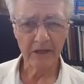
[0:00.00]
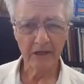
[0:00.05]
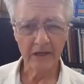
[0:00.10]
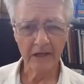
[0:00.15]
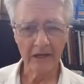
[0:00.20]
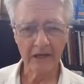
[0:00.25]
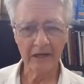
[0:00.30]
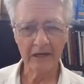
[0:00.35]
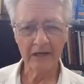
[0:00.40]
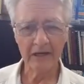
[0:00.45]

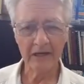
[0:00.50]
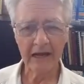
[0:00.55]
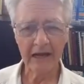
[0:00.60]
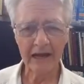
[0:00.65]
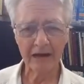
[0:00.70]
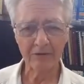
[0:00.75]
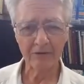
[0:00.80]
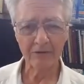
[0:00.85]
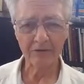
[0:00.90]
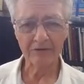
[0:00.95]

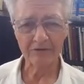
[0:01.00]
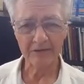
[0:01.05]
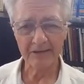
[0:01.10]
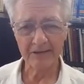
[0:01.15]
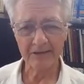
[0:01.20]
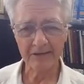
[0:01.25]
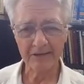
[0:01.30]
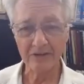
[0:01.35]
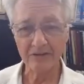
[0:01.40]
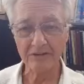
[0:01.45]
how this
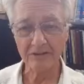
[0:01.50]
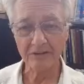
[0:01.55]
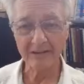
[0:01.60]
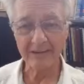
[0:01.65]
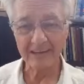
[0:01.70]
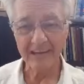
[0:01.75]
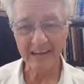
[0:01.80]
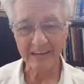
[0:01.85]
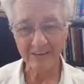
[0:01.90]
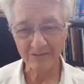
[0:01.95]
leads into
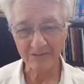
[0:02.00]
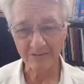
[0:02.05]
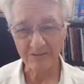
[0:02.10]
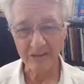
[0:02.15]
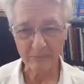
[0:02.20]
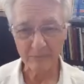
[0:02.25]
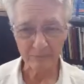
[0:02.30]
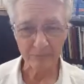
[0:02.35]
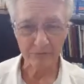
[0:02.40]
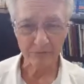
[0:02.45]
the next
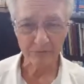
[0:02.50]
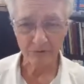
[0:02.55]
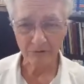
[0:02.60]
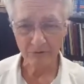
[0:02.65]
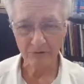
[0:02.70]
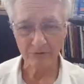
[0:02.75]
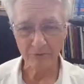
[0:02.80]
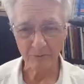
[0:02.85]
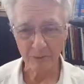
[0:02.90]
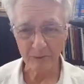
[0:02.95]
step, so
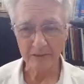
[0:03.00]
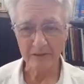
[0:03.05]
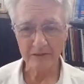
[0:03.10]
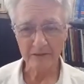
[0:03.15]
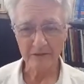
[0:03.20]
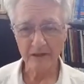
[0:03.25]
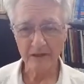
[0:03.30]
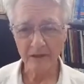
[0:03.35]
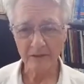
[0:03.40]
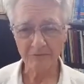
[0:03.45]
to speak,
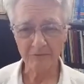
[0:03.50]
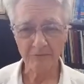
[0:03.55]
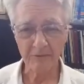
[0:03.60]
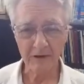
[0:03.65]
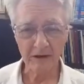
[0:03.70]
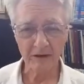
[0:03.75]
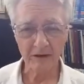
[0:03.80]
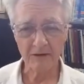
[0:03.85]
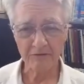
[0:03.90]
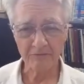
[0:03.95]
as
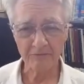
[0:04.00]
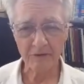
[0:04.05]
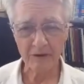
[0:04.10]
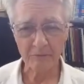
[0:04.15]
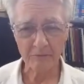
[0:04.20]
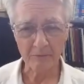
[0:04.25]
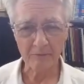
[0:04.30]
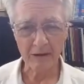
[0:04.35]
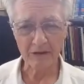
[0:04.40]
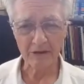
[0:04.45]
far as
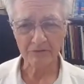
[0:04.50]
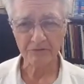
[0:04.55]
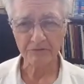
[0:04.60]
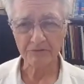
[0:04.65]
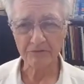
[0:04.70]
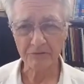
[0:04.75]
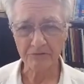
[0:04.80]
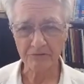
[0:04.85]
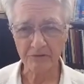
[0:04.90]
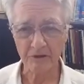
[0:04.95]
fibromyalgia
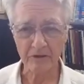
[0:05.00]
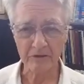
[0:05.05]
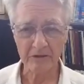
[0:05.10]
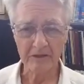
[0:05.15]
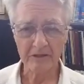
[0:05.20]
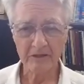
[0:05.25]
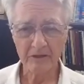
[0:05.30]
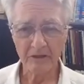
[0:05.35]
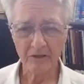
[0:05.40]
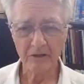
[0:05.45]
is concerned.
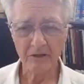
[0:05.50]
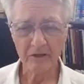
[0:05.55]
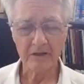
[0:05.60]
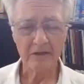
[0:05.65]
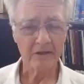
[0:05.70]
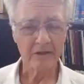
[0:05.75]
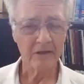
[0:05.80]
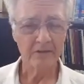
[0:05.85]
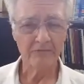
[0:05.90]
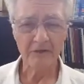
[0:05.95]
Look,
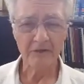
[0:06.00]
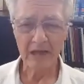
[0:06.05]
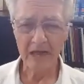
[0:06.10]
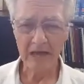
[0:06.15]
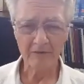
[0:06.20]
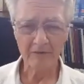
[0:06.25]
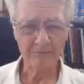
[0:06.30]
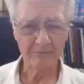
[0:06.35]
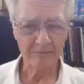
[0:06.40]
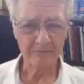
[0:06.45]
if you
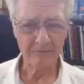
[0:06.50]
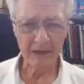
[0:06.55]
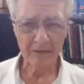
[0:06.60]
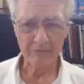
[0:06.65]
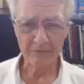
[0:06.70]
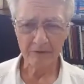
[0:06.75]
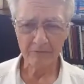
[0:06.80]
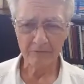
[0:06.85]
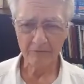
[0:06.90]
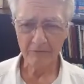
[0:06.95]
have
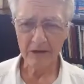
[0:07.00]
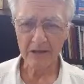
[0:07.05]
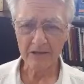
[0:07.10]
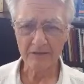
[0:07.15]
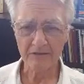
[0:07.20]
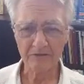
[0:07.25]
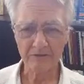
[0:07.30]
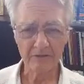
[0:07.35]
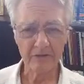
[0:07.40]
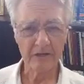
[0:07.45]
family,
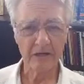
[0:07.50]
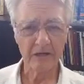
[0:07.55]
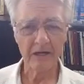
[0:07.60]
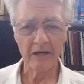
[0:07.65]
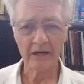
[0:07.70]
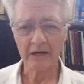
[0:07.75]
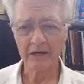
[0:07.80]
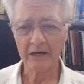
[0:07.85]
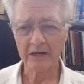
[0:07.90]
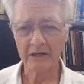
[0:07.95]
friends,
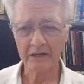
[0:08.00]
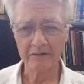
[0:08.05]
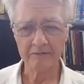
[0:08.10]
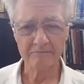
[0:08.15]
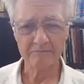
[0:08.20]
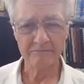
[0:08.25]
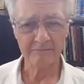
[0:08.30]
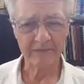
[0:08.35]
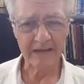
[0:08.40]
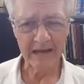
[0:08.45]

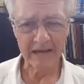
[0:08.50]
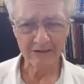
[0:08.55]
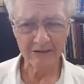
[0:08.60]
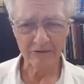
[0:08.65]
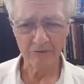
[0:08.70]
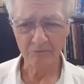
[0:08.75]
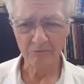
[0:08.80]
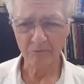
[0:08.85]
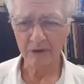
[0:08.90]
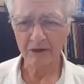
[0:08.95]

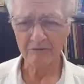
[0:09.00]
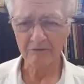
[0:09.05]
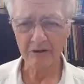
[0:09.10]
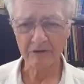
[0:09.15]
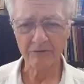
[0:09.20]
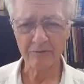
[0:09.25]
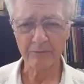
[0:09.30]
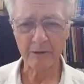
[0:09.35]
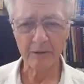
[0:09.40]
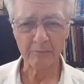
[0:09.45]
doctors, whatever
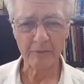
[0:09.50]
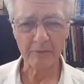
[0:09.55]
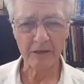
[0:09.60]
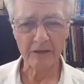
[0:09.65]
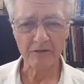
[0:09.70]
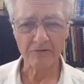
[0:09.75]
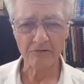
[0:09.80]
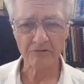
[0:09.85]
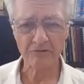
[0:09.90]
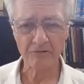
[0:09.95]
else that might be
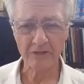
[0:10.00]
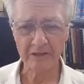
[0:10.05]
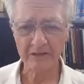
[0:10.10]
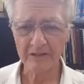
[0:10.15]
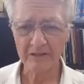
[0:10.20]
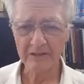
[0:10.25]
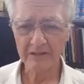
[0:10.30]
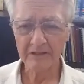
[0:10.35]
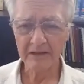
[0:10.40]
interested,